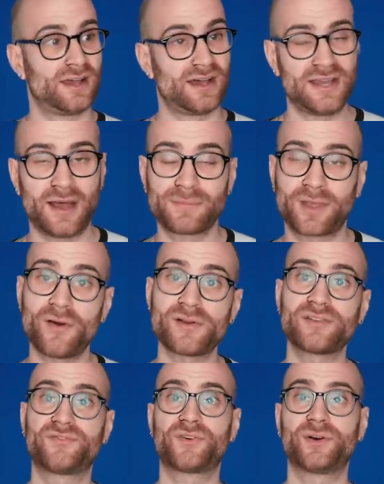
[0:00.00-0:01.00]
I'm
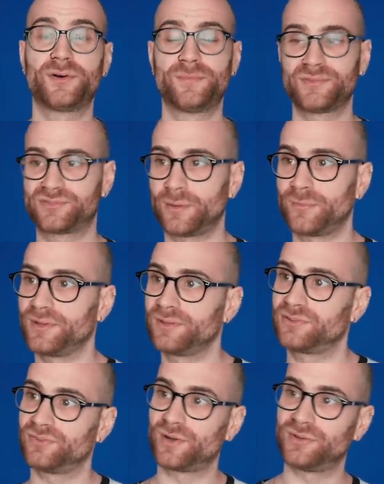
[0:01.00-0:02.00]
going from
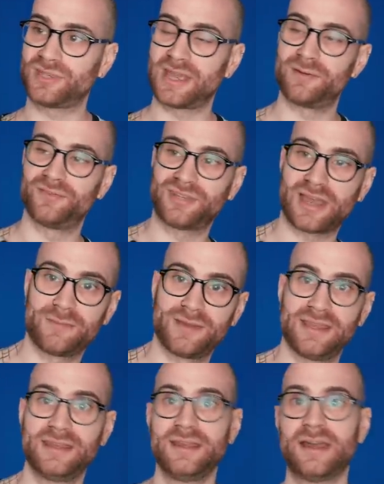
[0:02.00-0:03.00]
someone to rotate with
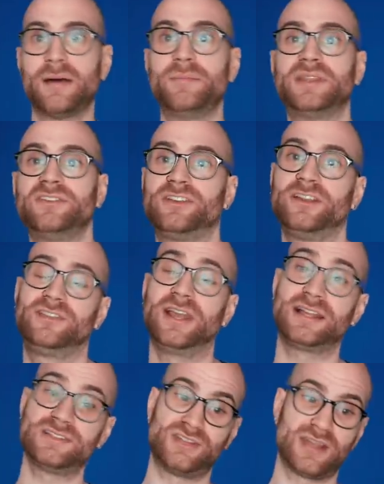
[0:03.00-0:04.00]
Tammy and potentially
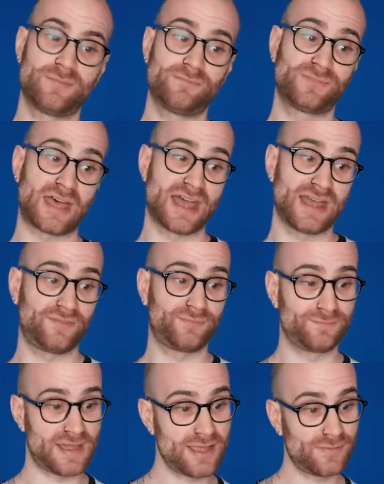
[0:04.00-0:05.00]
challenge him that if
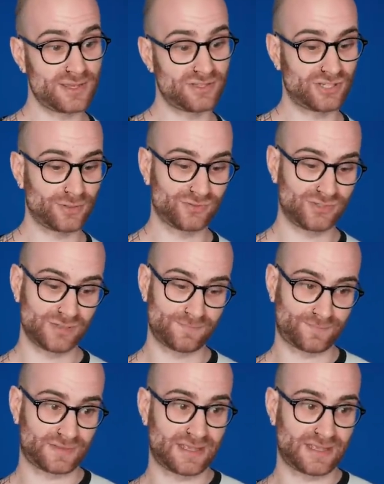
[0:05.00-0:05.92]
maybe Chelsea